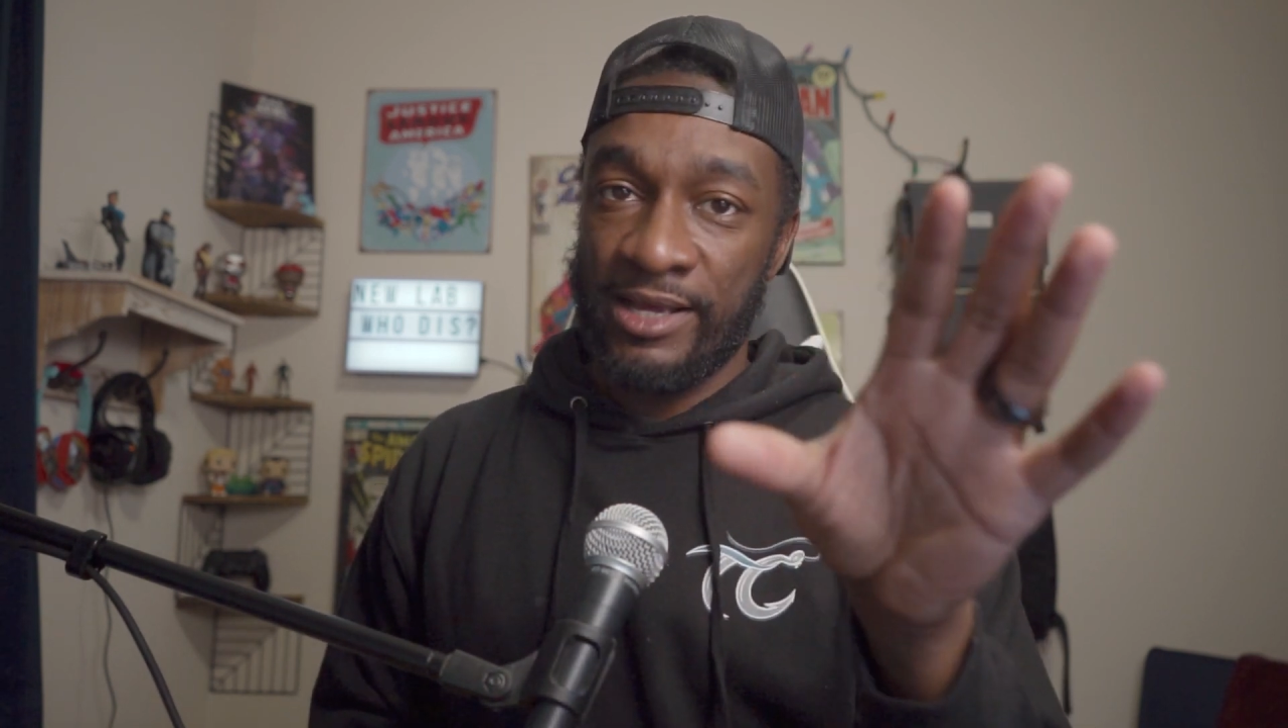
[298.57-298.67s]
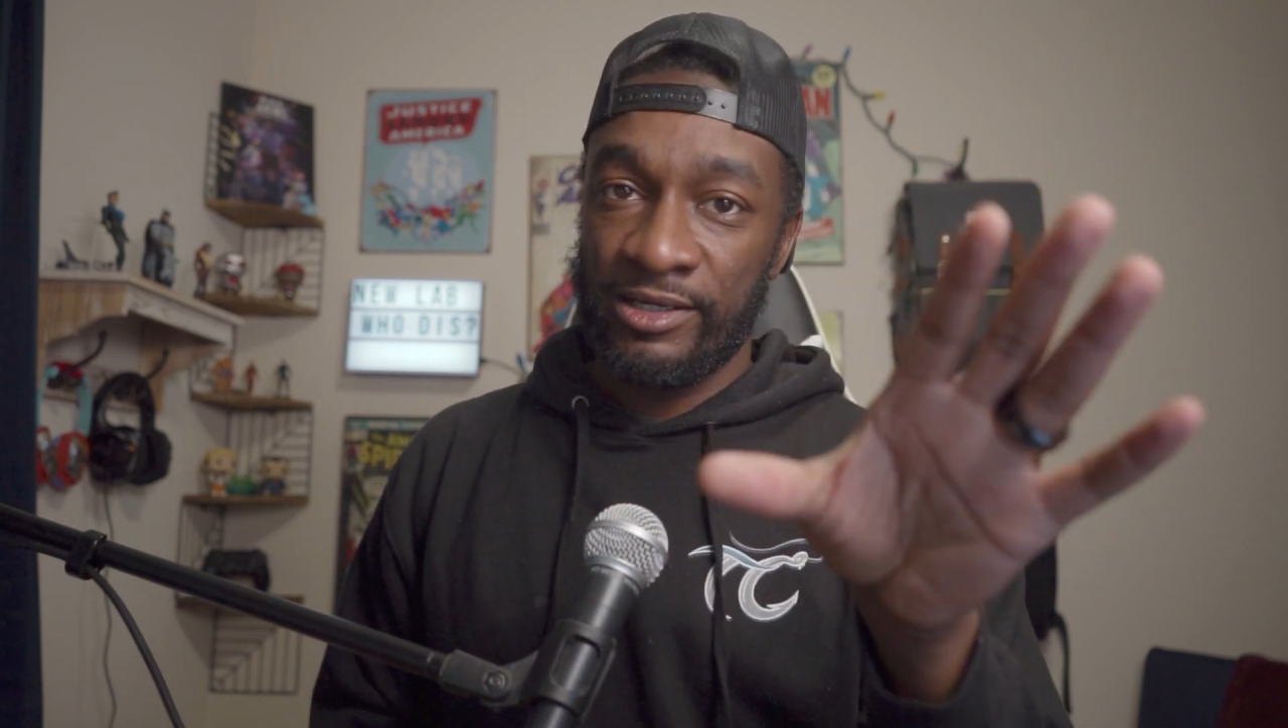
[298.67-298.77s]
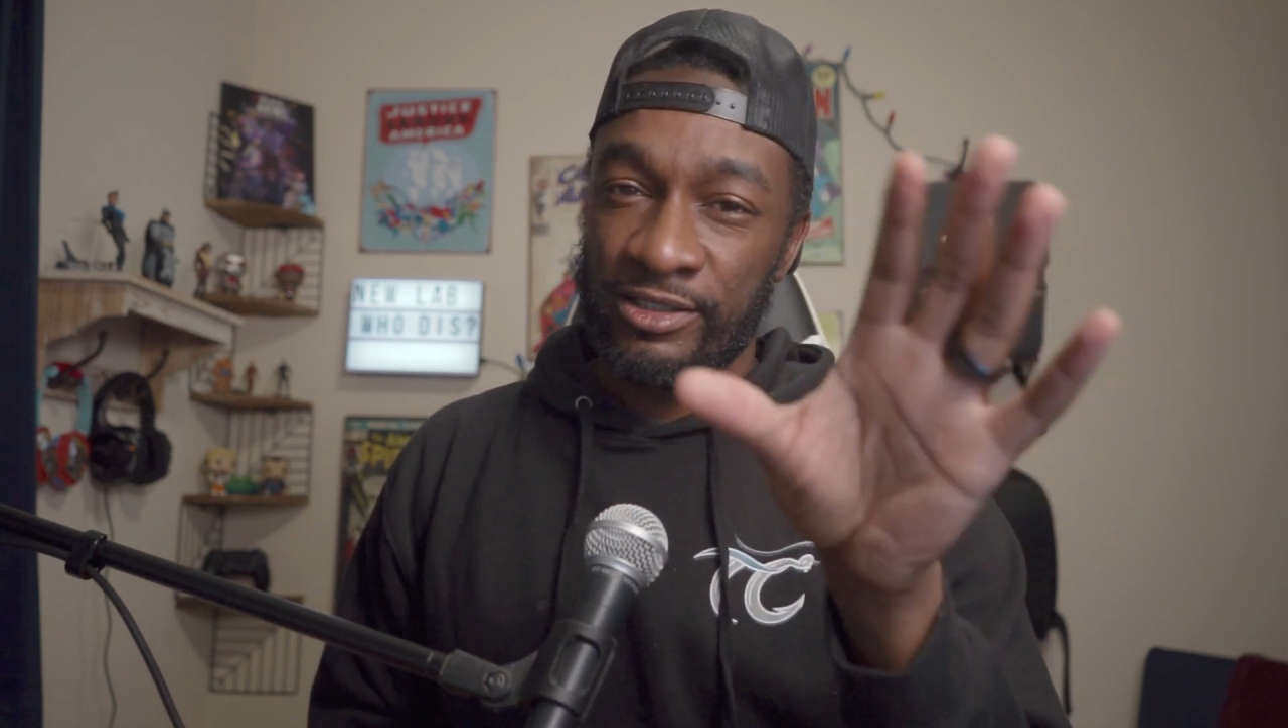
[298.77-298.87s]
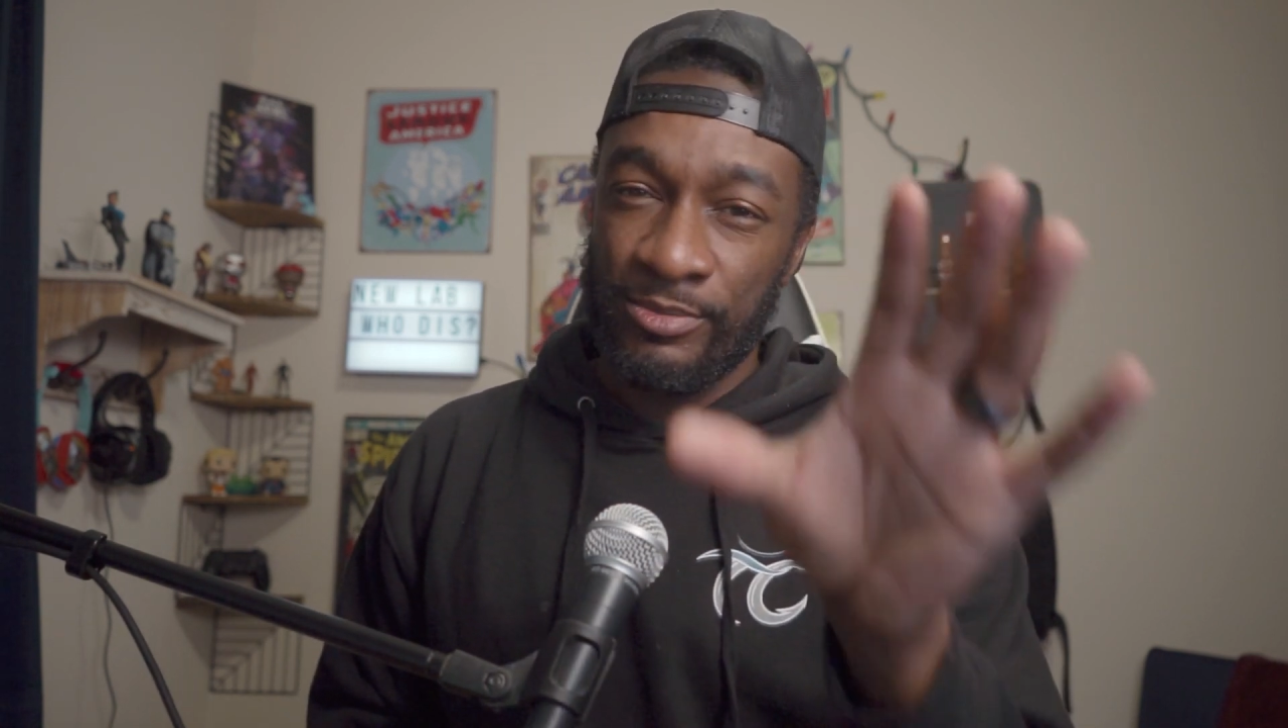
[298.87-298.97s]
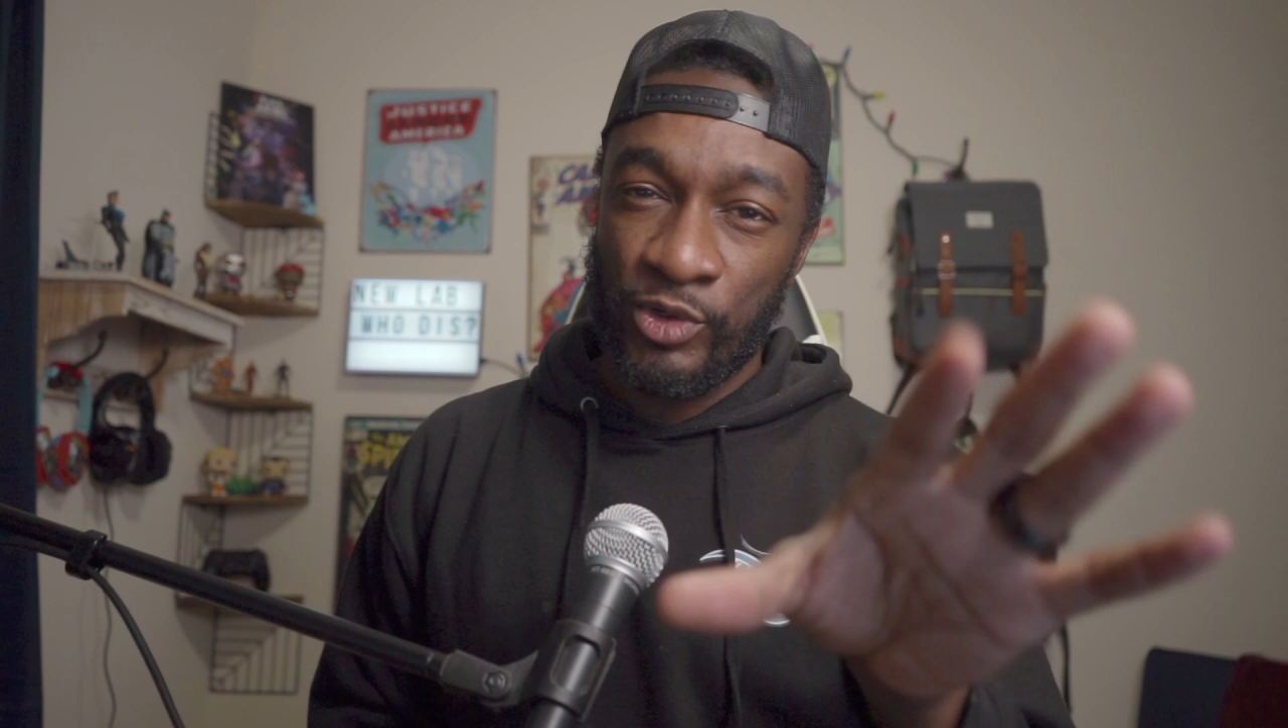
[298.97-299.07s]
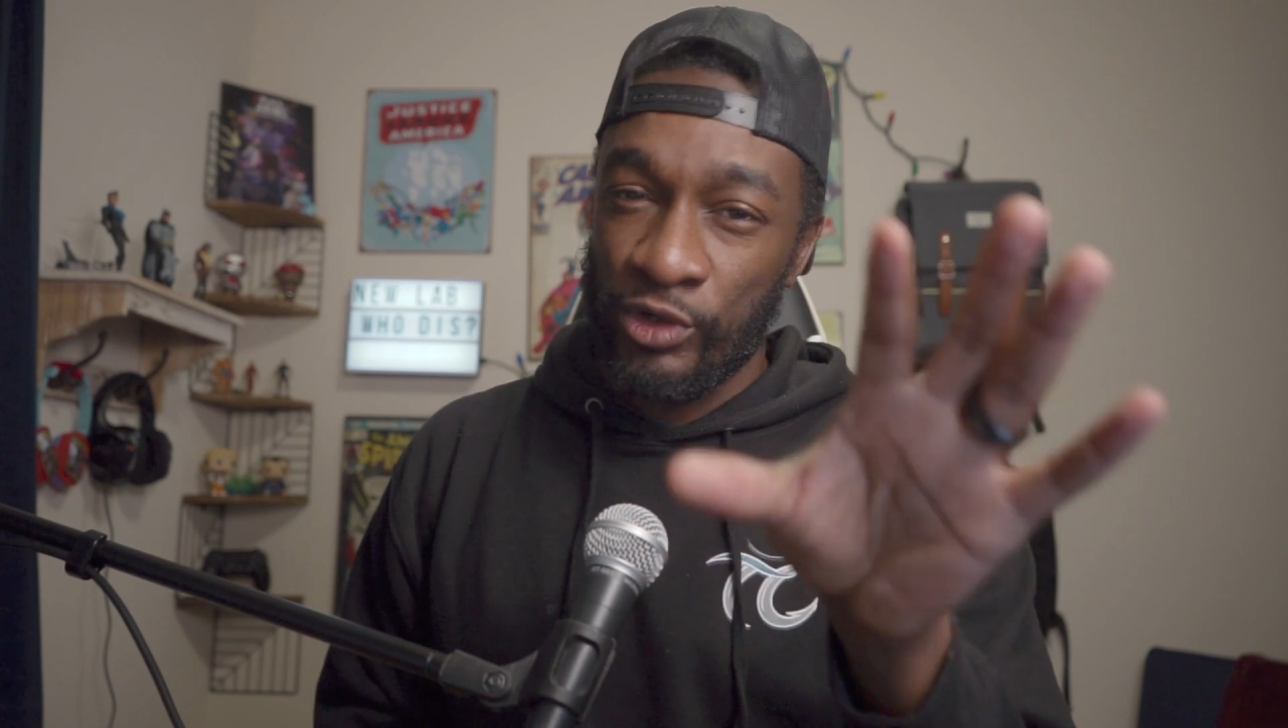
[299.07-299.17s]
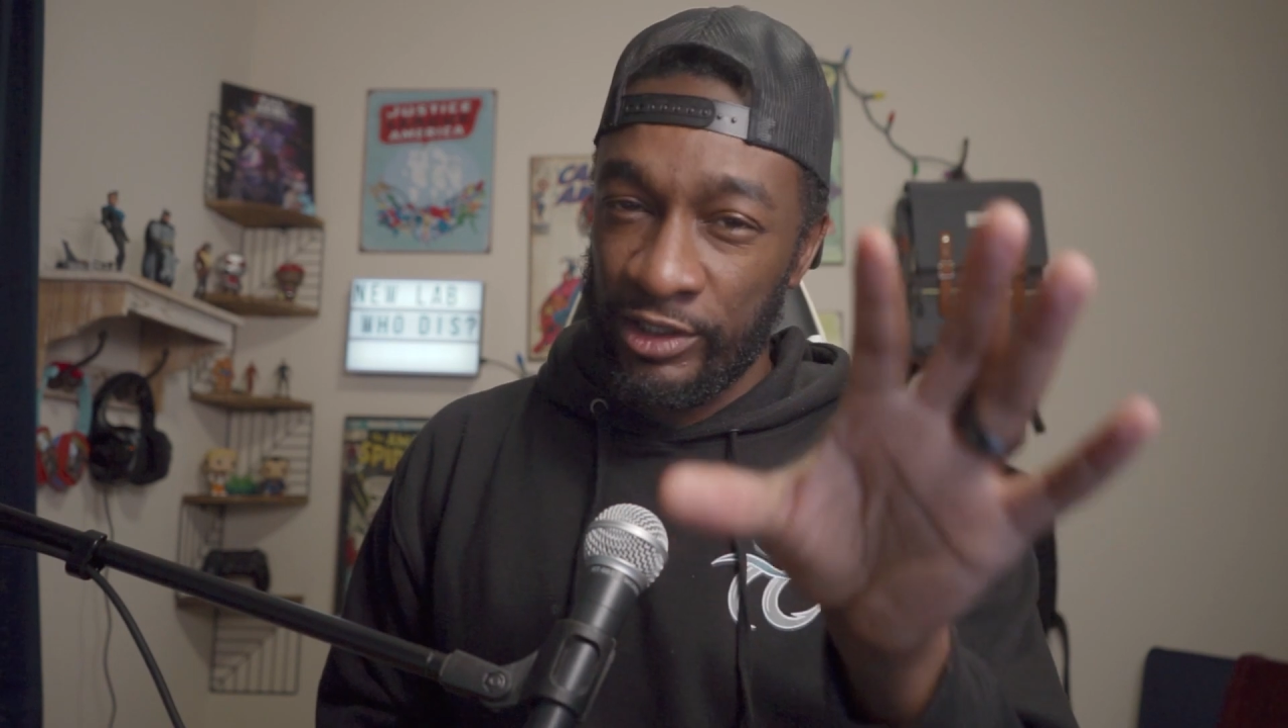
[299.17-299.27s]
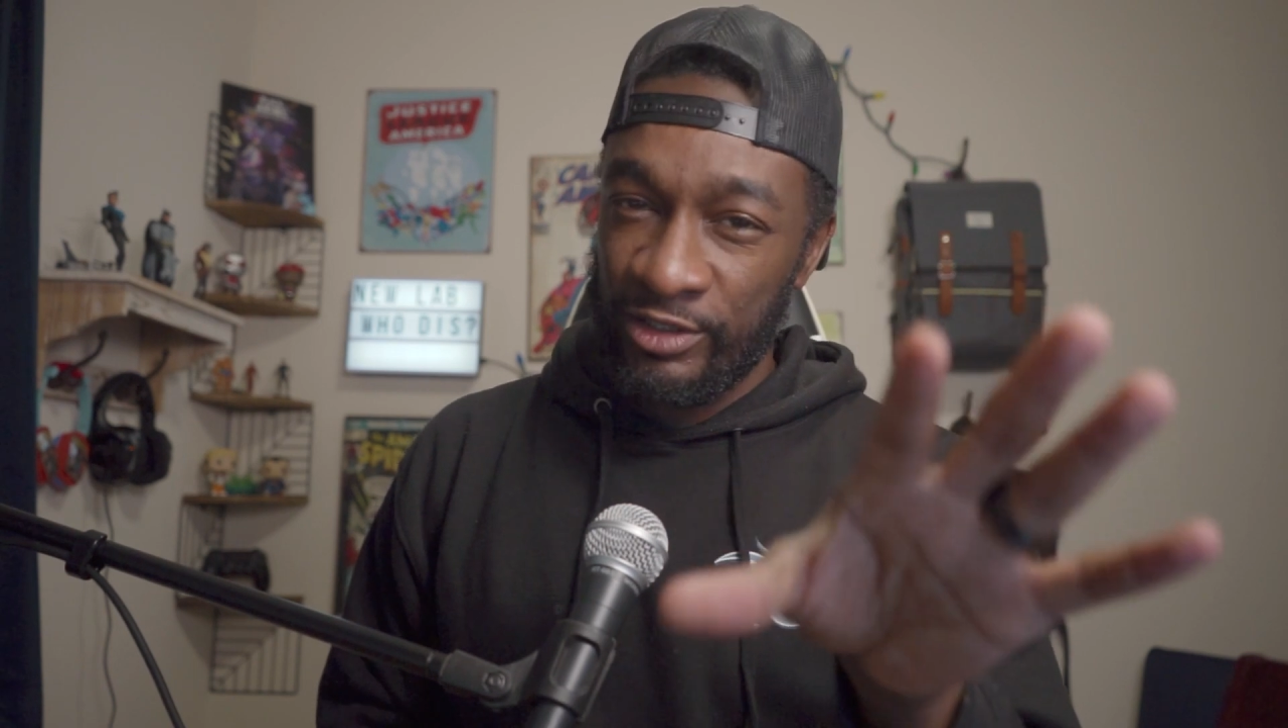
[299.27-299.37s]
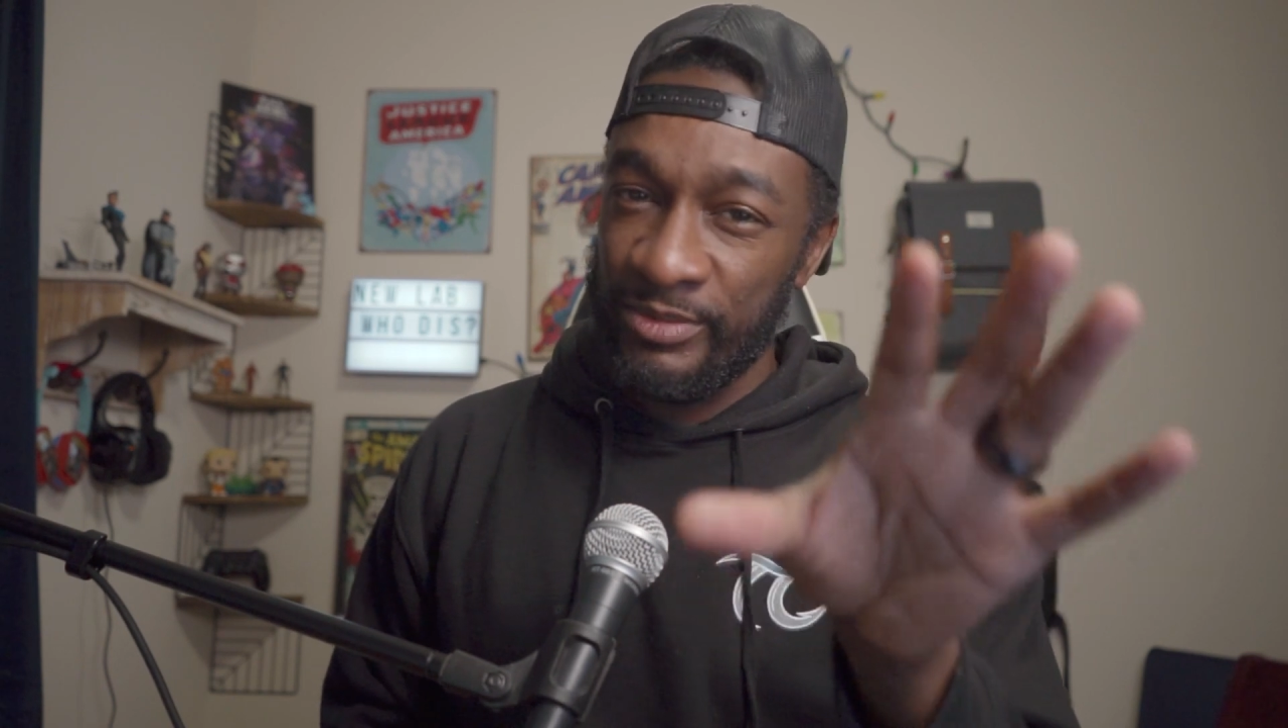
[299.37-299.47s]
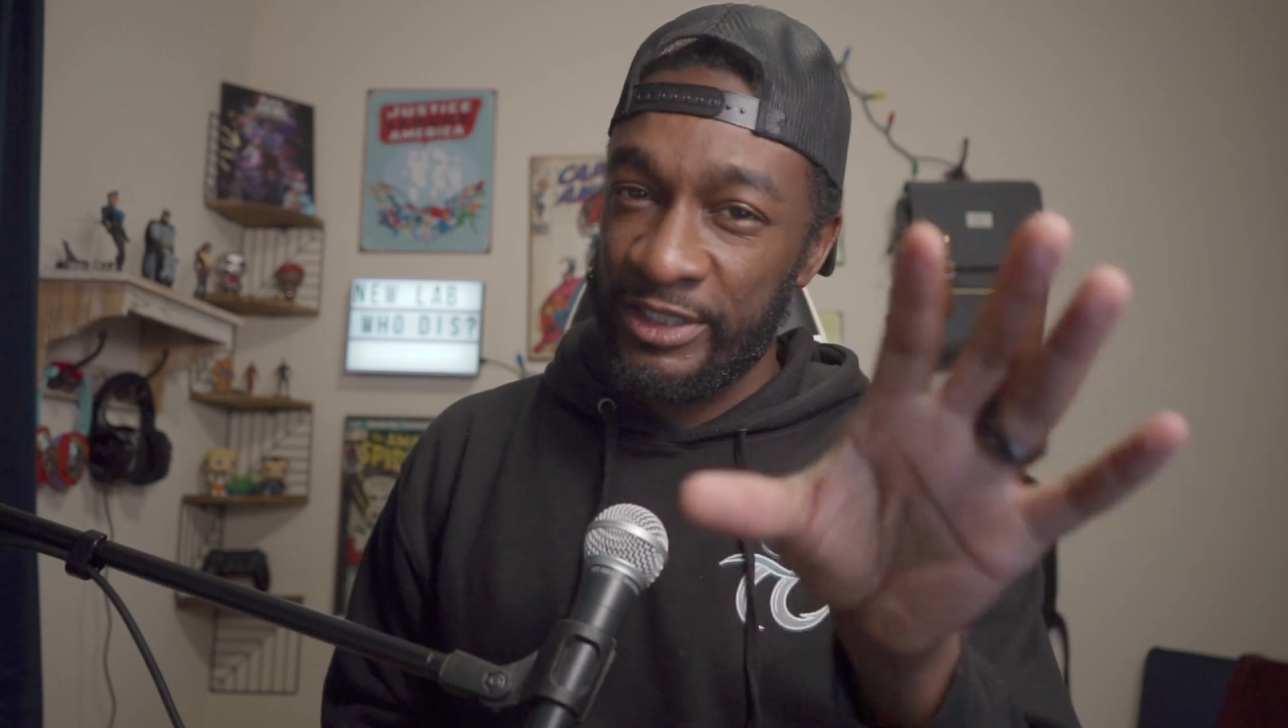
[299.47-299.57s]
because I'm going a
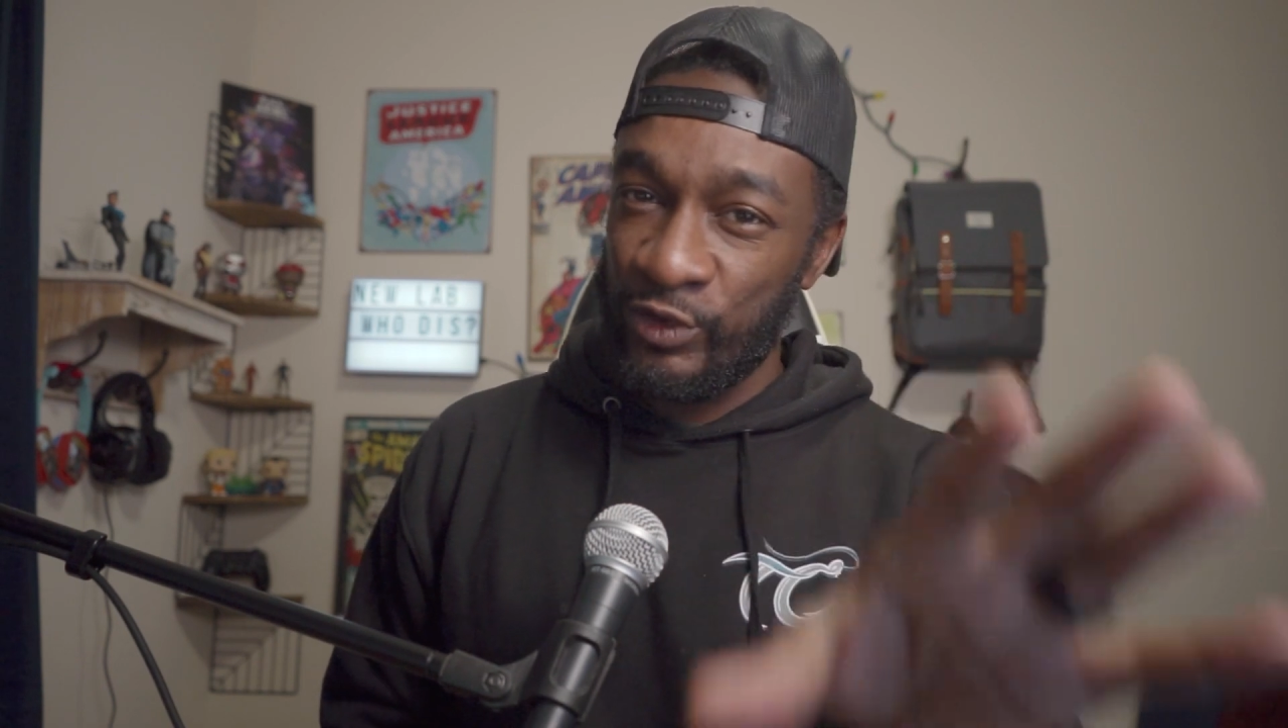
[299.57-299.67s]
little bit